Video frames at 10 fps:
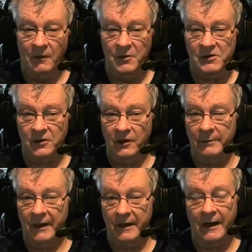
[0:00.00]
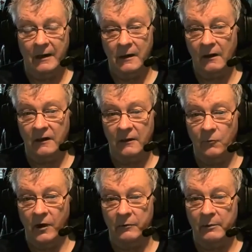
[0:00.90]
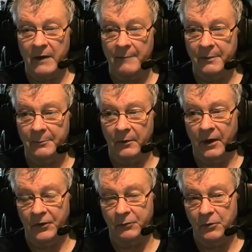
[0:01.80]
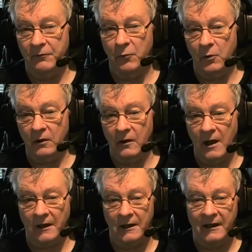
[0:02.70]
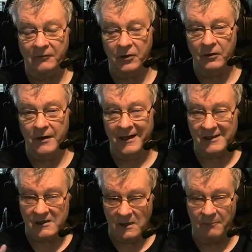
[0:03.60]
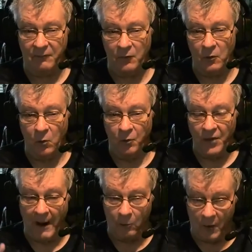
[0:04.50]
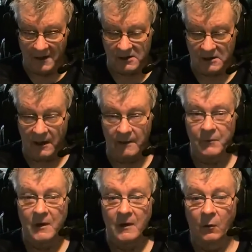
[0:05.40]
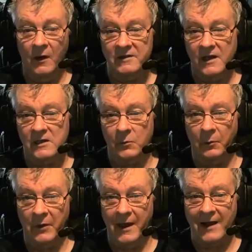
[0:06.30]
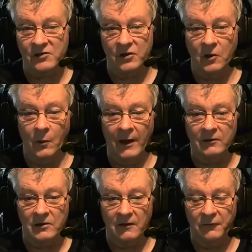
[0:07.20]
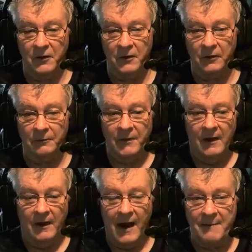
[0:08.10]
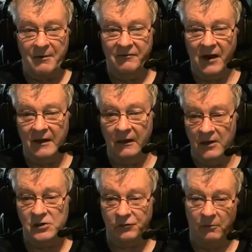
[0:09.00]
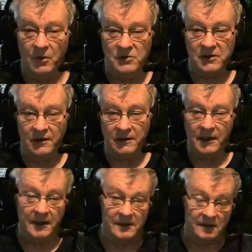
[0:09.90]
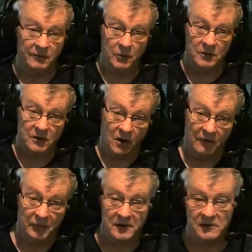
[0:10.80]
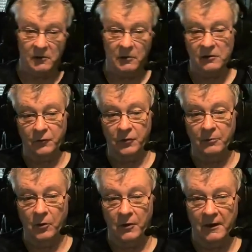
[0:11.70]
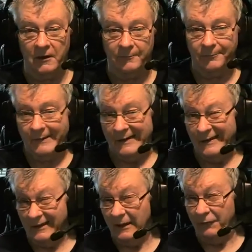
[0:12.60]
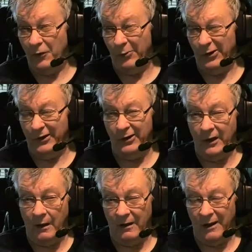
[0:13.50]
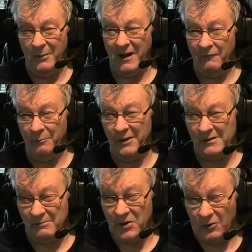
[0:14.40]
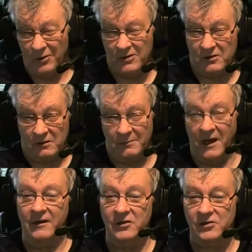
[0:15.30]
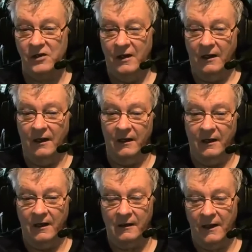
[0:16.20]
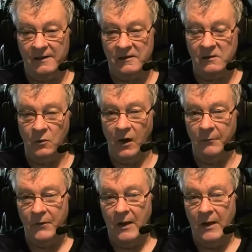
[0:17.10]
We start about 9 o'clock in the morning. We wrap up around 3 or 4 o'clock in the afternoon, except for that Wednesday. Wednesdays when we actually go out into the field. I provide lunch for most of the days, and of course, coffee and sodas for the morning If you're really good, I may even bring some donuts or some Danish in the class as well.